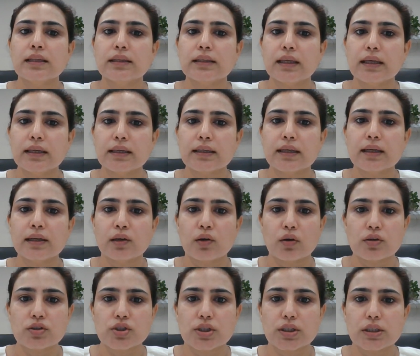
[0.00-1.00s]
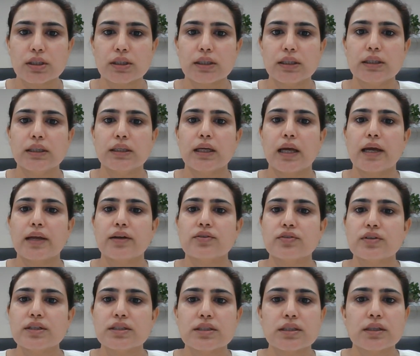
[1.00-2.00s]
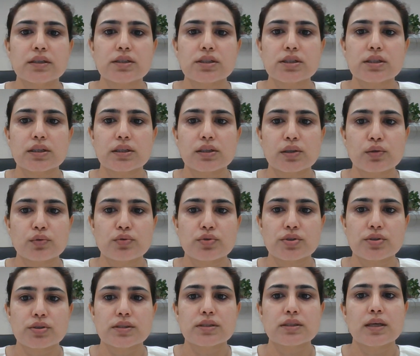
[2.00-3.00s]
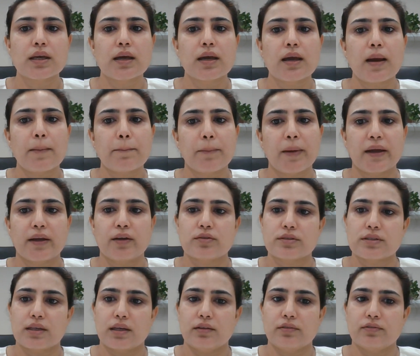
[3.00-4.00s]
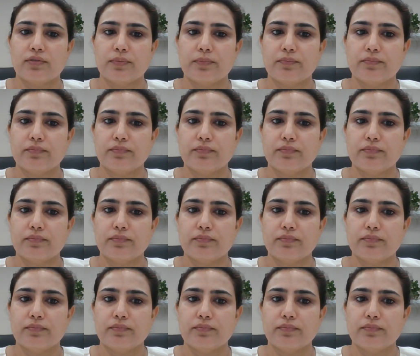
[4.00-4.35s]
thinking logically and research conclusions by yourself.